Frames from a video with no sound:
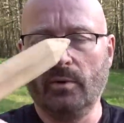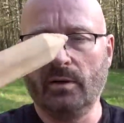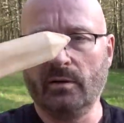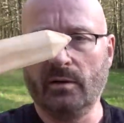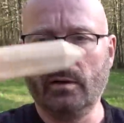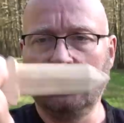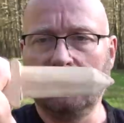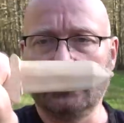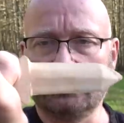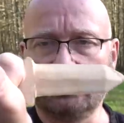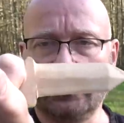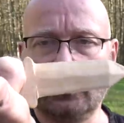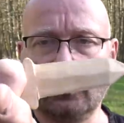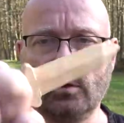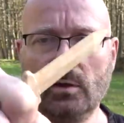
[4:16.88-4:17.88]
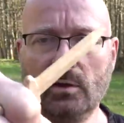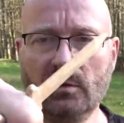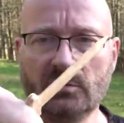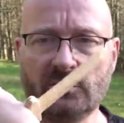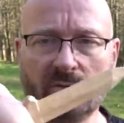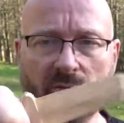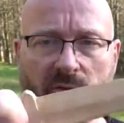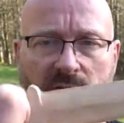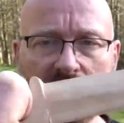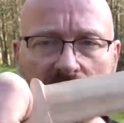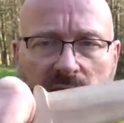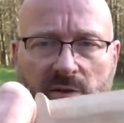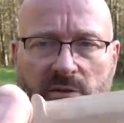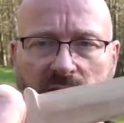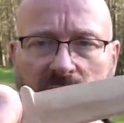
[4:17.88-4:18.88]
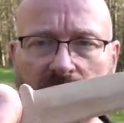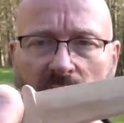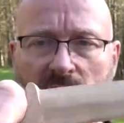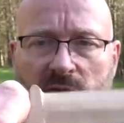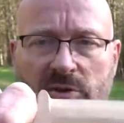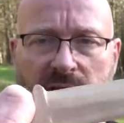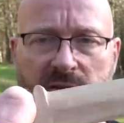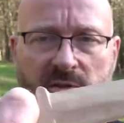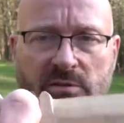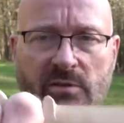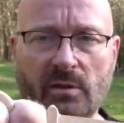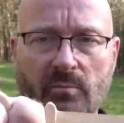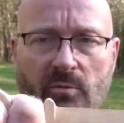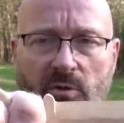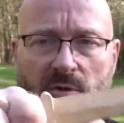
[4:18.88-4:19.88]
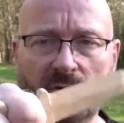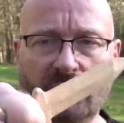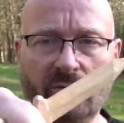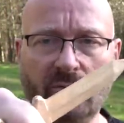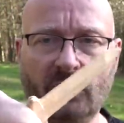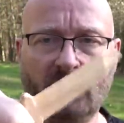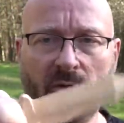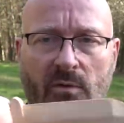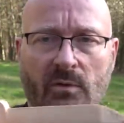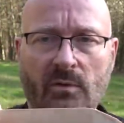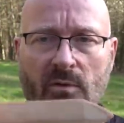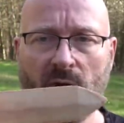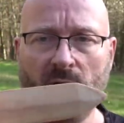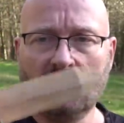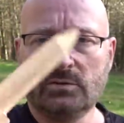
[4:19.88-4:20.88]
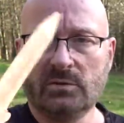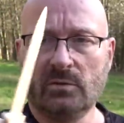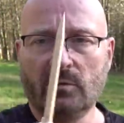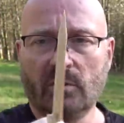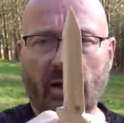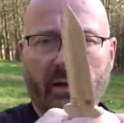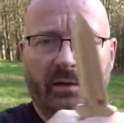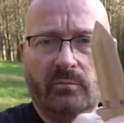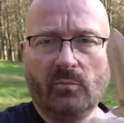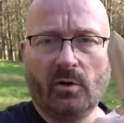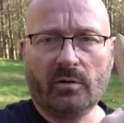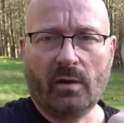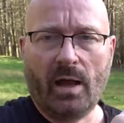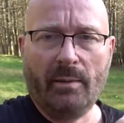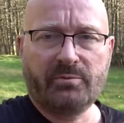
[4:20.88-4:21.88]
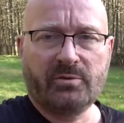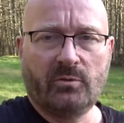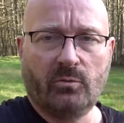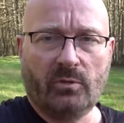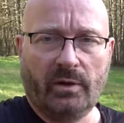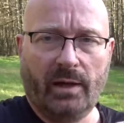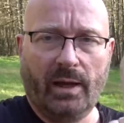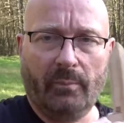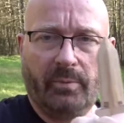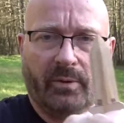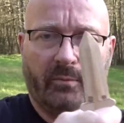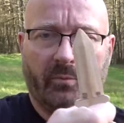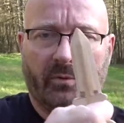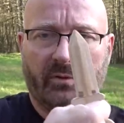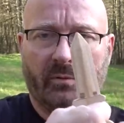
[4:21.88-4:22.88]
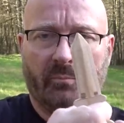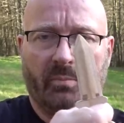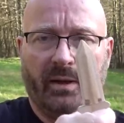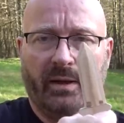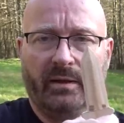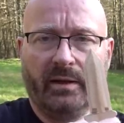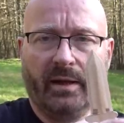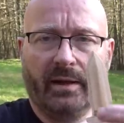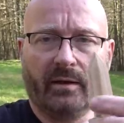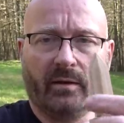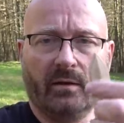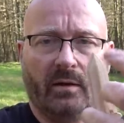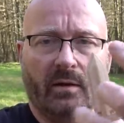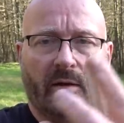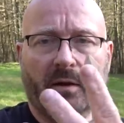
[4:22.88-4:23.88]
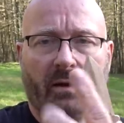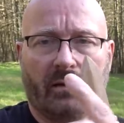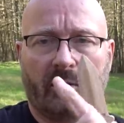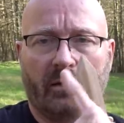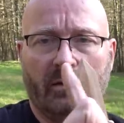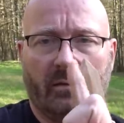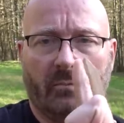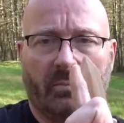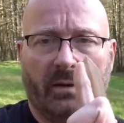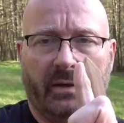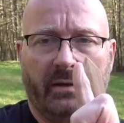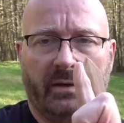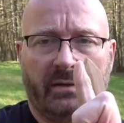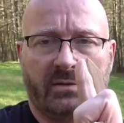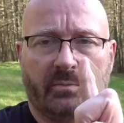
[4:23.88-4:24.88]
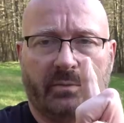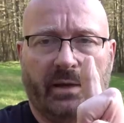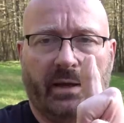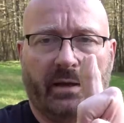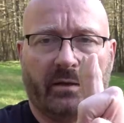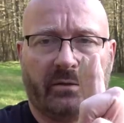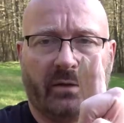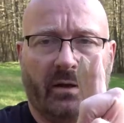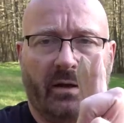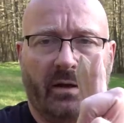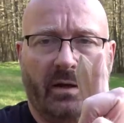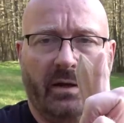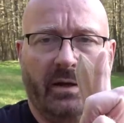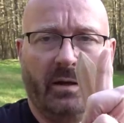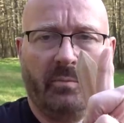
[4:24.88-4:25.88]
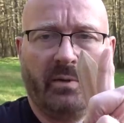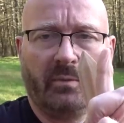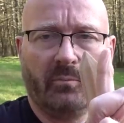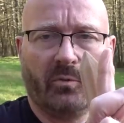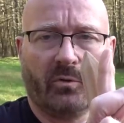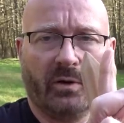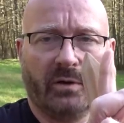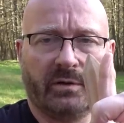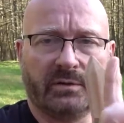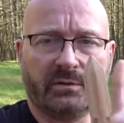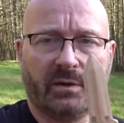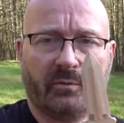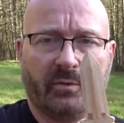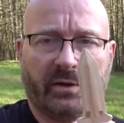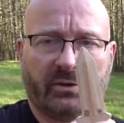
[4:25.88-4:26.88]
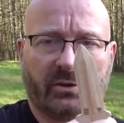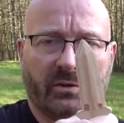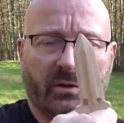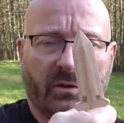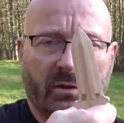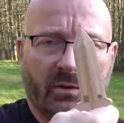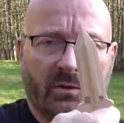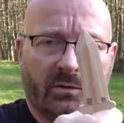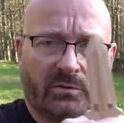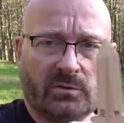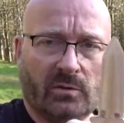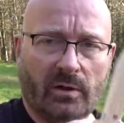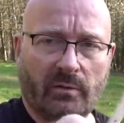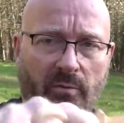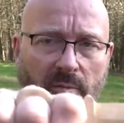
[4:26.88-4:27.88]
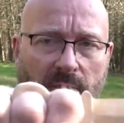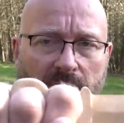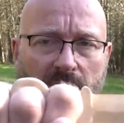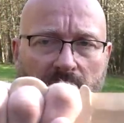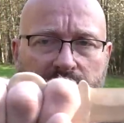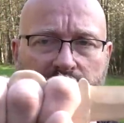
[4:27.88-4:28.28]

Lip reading: and index finger. So these are just small changes that I'm going to do. Also, I'm not absolutely happy with the blade angle. I think the blade needs to be angled a little bit more in this direction. So I will make a